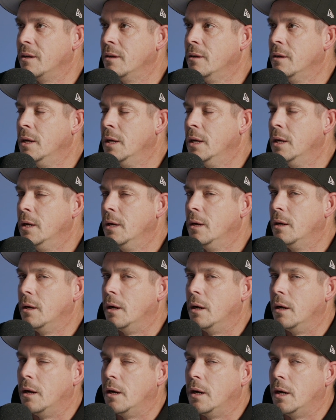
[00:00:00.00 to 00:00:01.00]
yeah
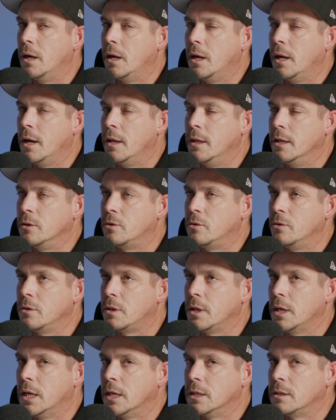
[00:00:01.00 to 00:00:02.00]
uh, and then
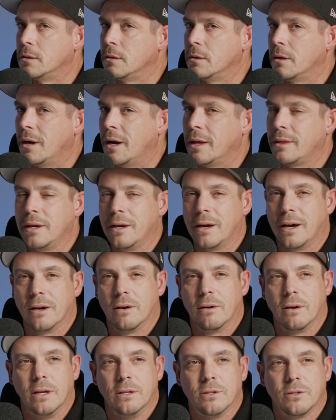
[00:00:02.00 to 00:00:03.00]
2000 i think i
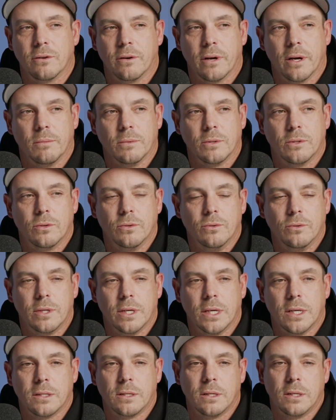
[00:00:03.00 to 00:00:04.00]
got instagram in
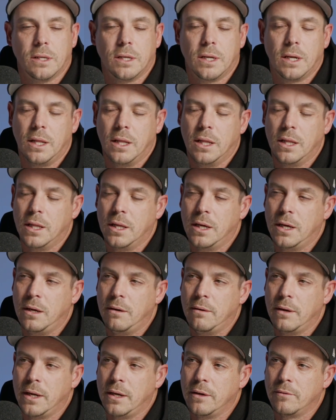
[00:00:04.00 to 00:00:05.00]

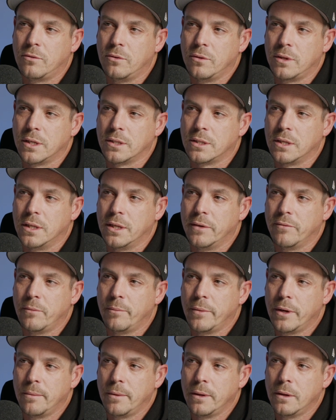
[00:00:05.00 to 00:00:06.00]
2011 end of
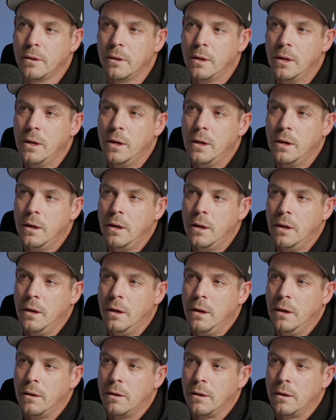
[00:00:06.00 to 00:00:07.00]
2011 maybe yeah
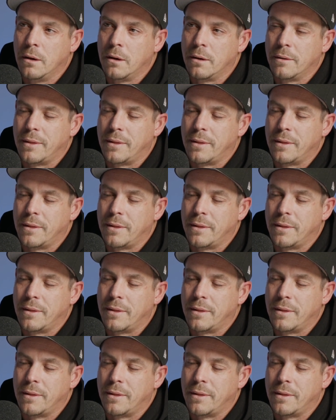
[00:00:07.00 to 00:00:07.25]
so before